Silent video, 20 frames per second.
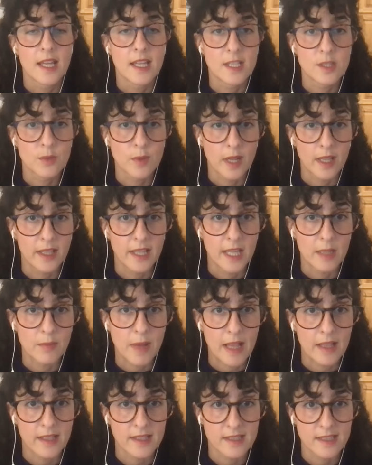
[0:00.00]
Israeli and
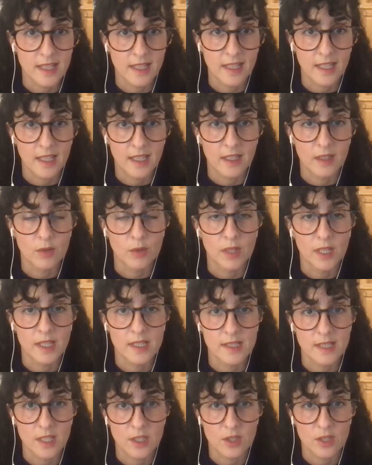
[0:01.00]
Palestinian
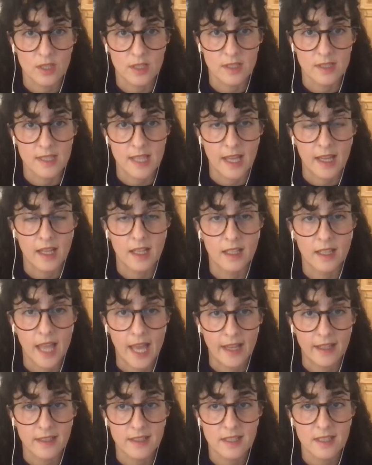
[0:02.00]
organizations that
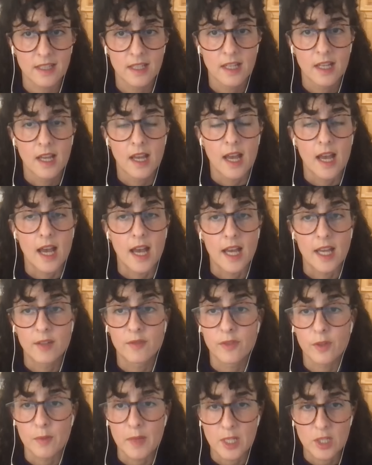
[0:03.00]
collect uh,
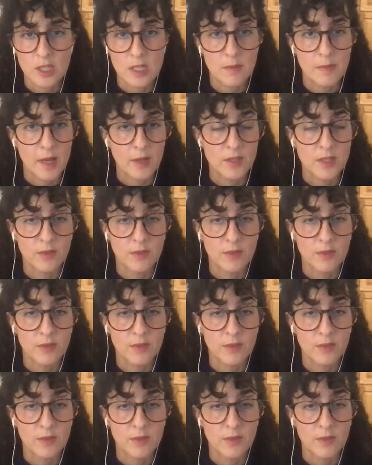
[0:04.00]
information about